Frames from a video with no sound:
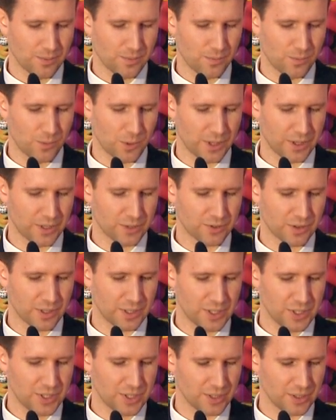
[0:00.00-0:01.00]
When the
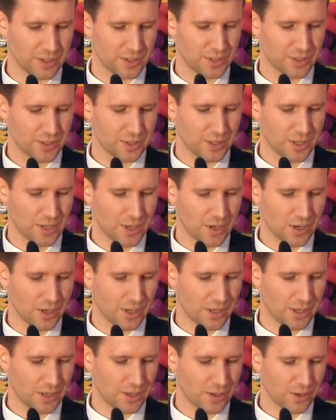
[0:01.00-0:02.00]
traditions
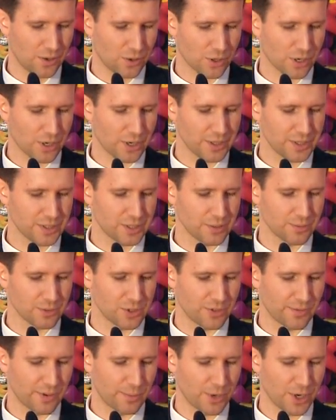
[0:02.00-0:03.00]
or customs
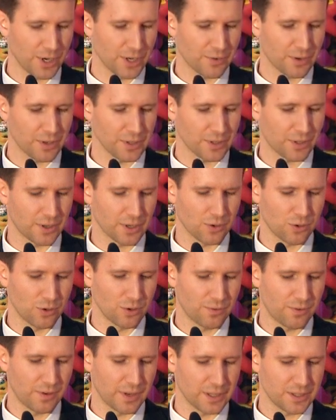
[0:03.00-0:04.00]
of a migrant are in
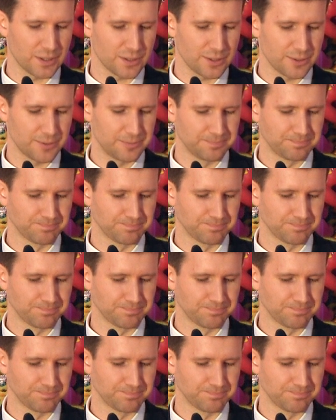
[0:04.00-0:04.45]
conflict